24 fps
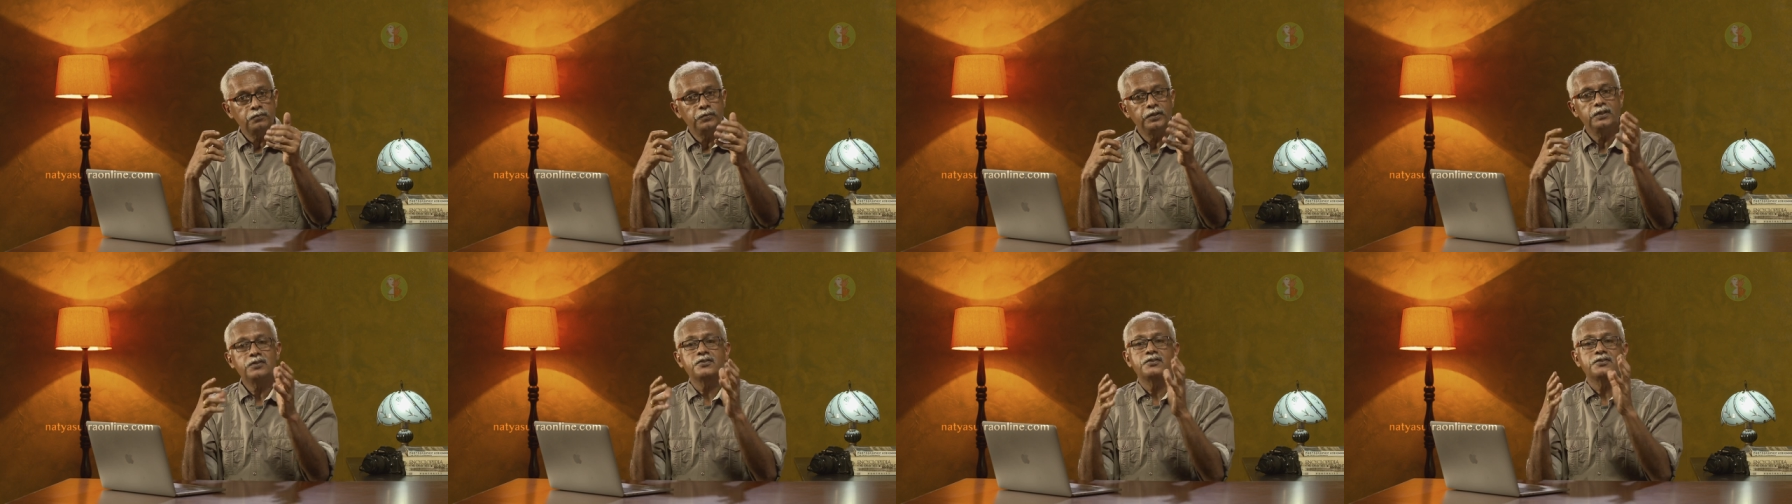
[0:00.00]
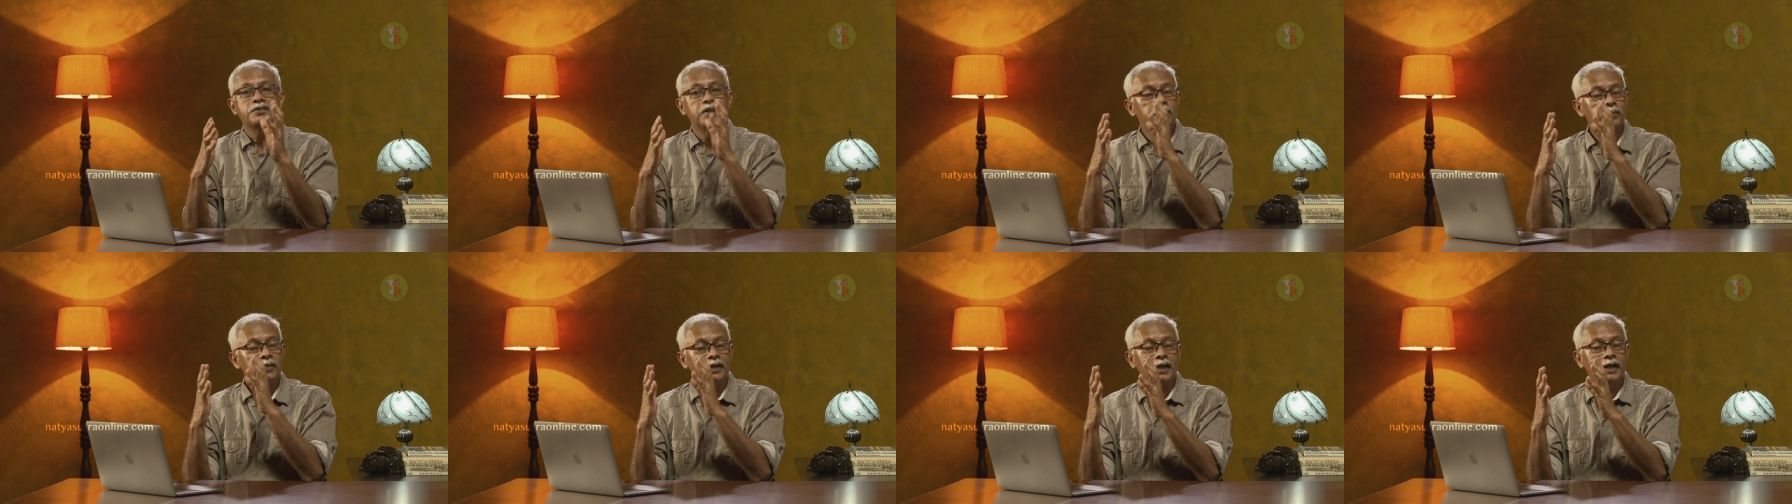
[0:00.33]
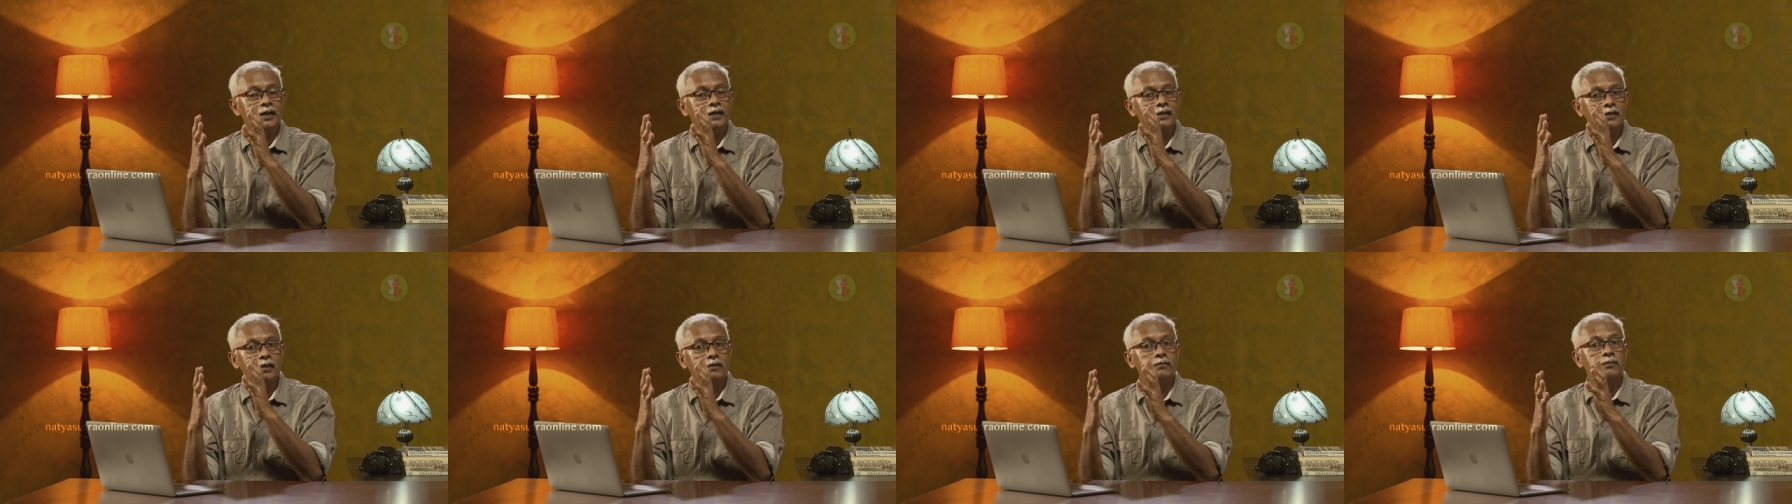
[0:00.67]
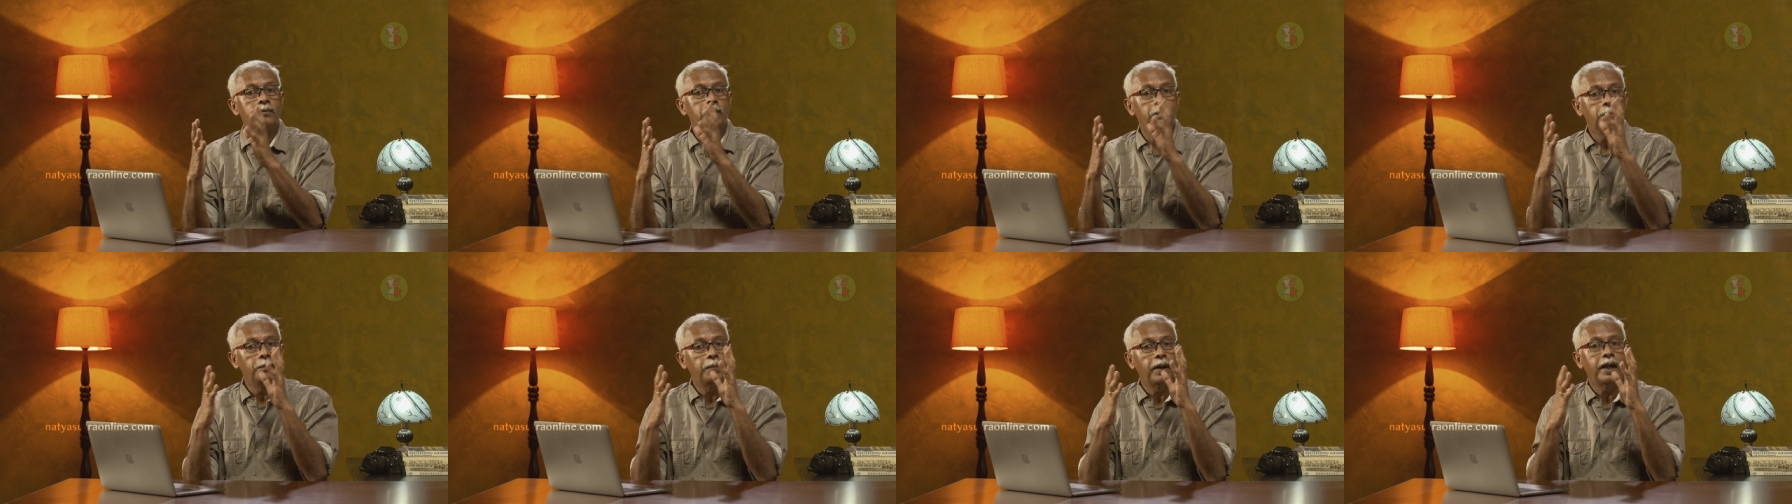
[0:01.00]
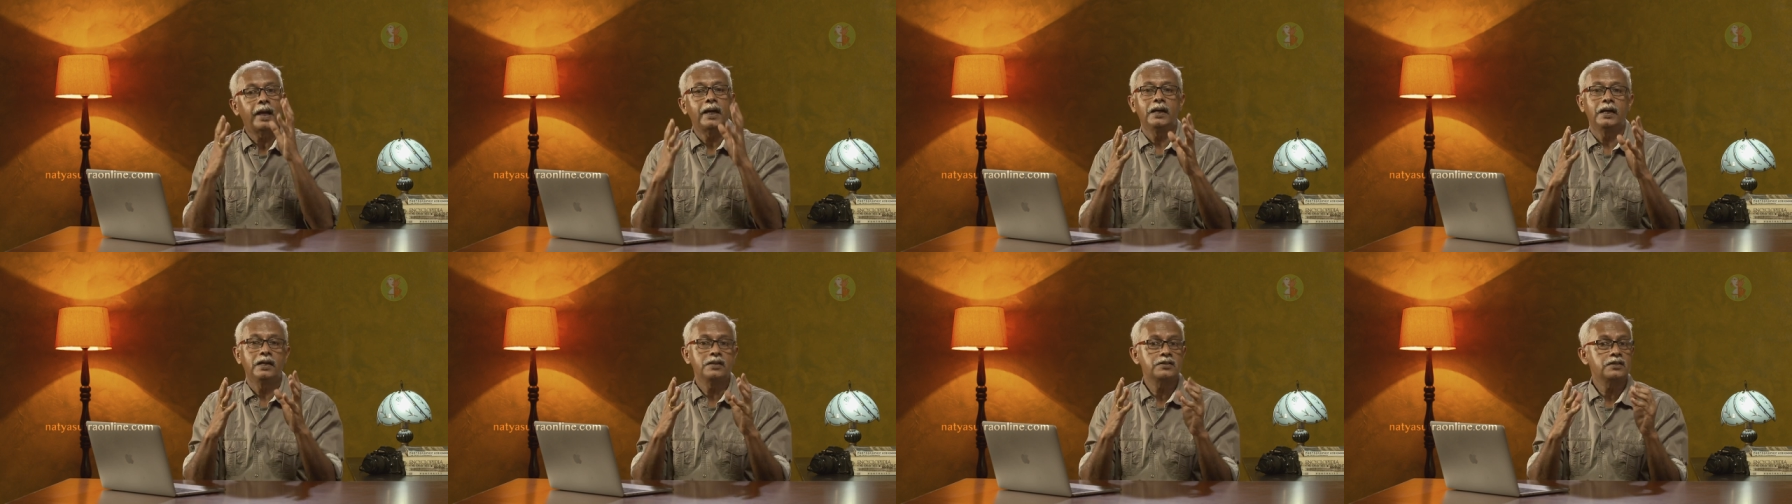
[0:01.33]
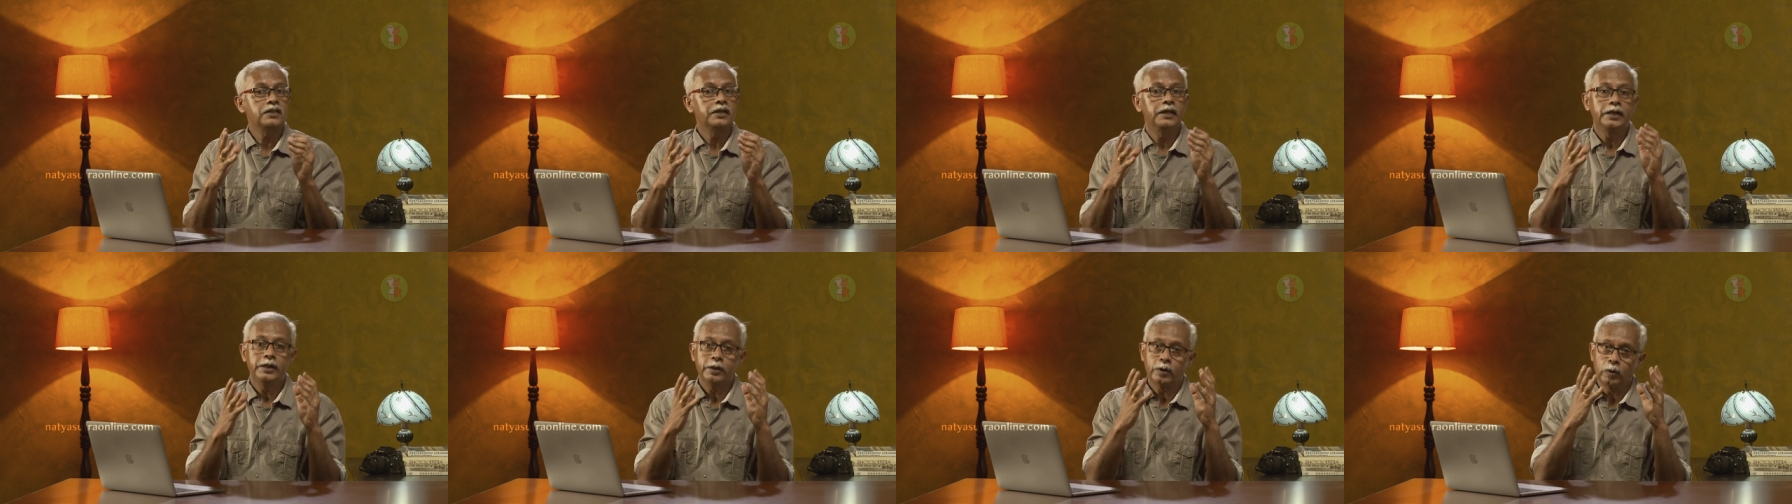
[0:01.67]
with some kind of balance
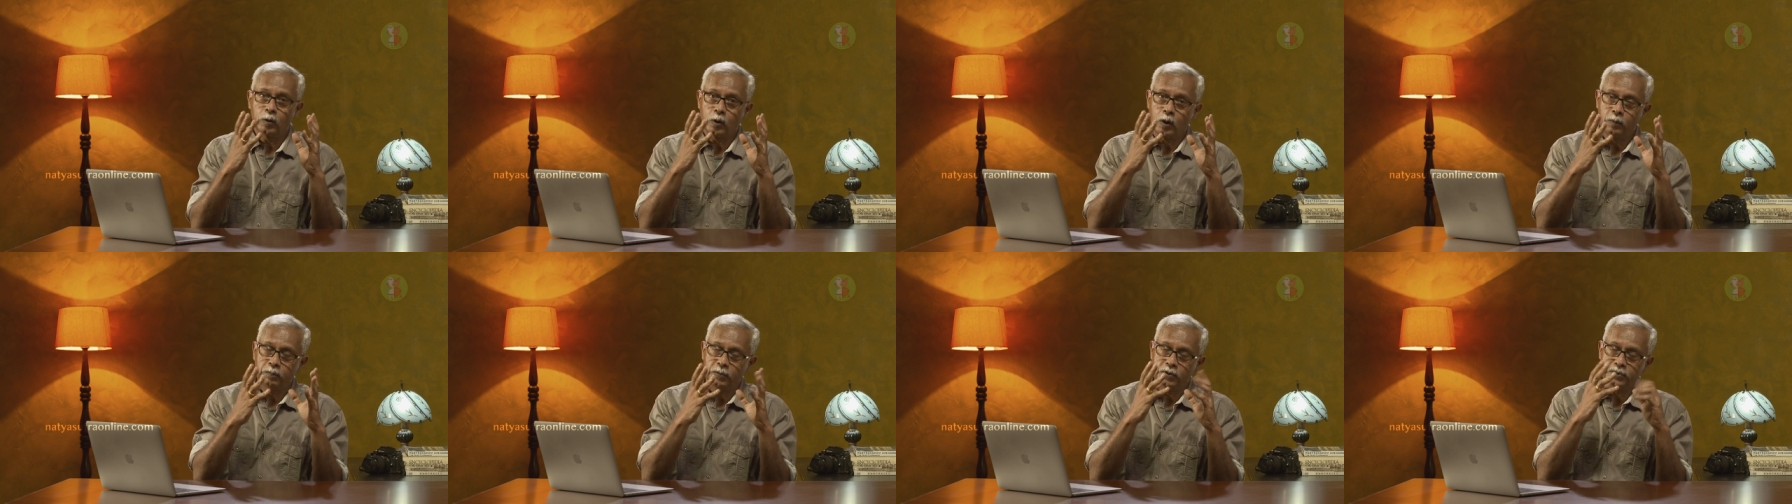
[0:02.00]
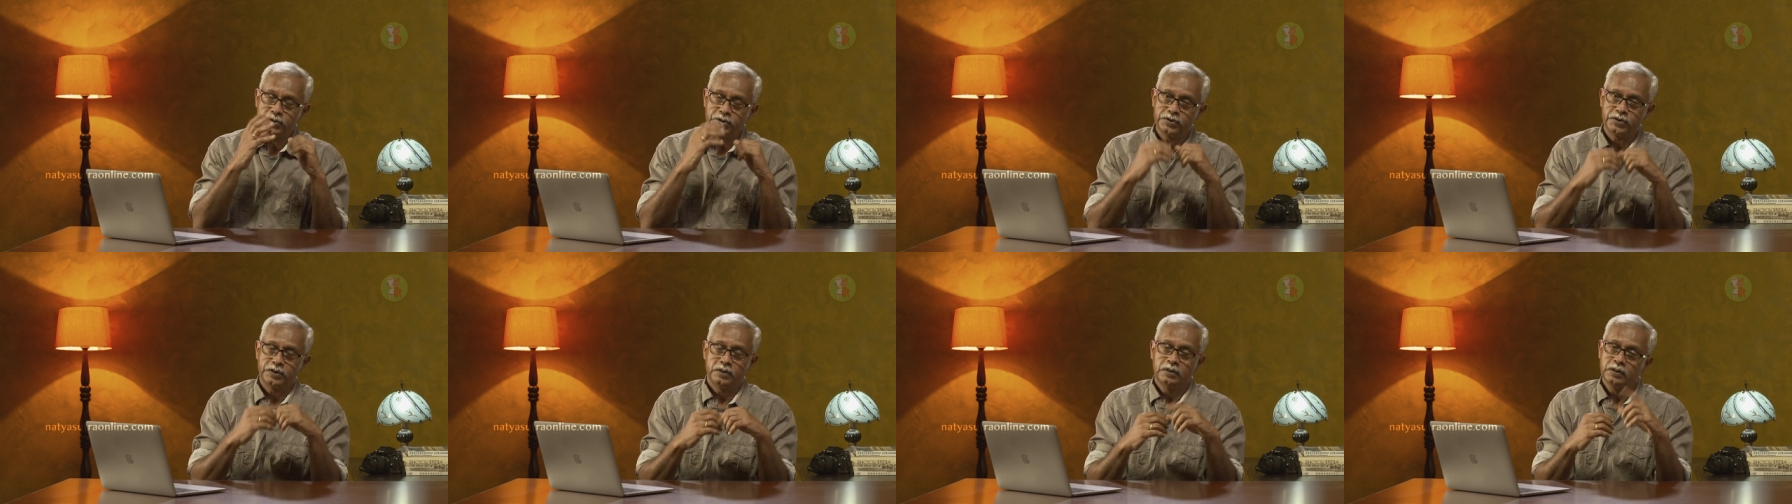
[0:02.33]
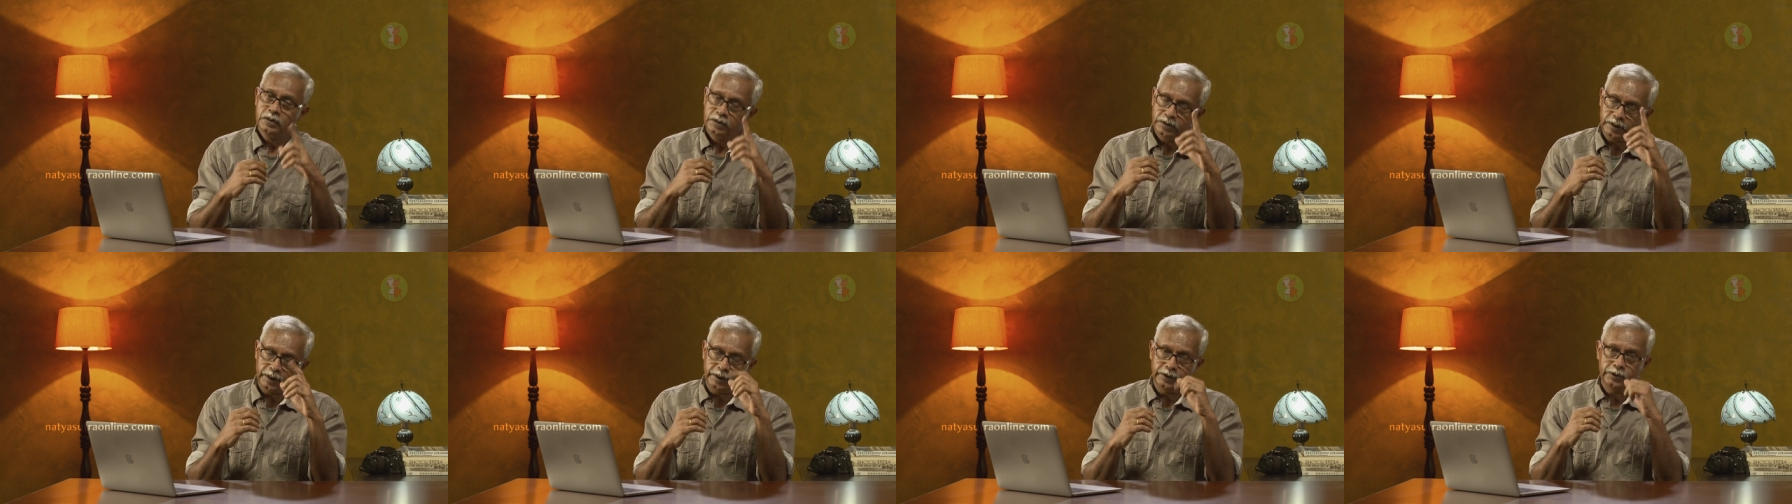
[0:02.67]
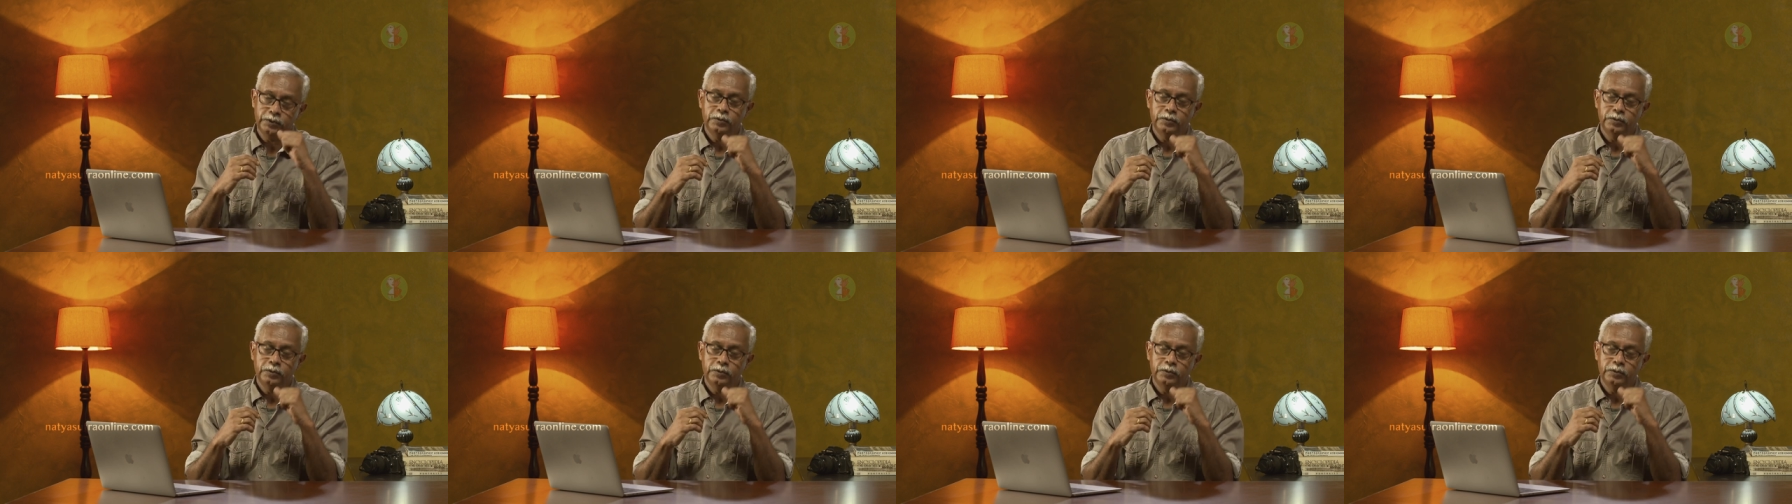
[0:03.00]
in your composition. Thank